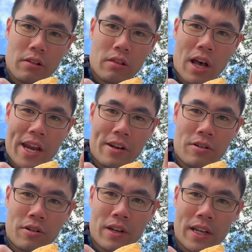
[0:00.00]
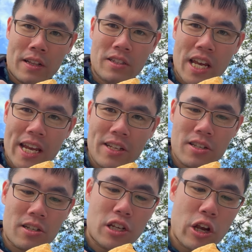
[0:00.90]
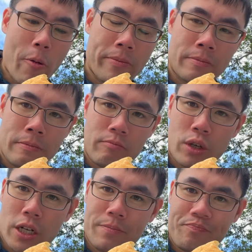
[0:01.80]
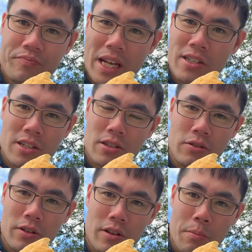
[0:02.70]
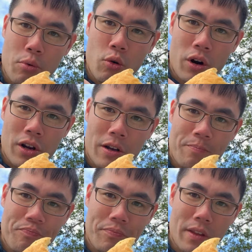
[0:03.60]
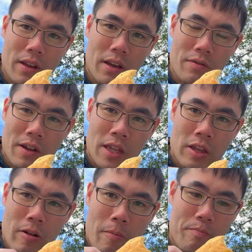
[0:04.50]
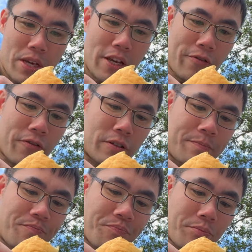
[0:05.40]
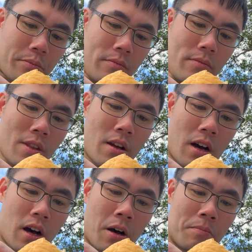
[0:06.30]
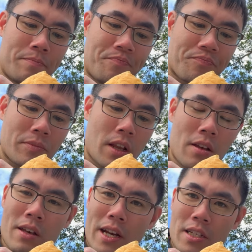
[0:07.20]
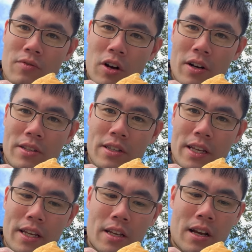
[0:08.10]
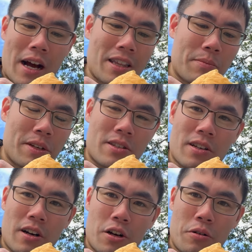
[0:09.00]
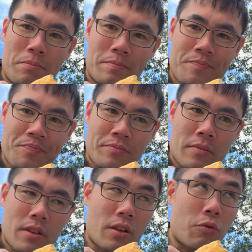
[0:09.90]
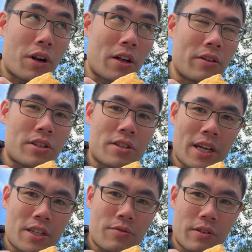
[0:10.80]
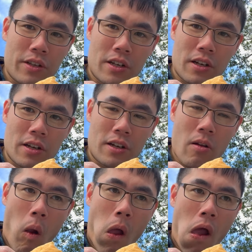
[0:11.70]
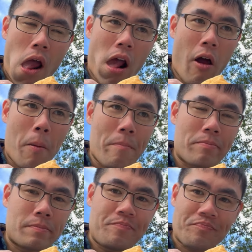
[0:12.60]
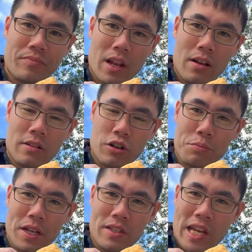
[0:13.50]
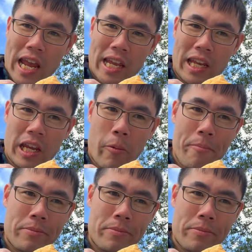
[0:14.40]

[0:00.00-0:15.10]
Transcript: lighter in taste, but that's just due to the pork than the beef. Um, as far as the condiments go, the relish tastes really good. A um, little bit tangy,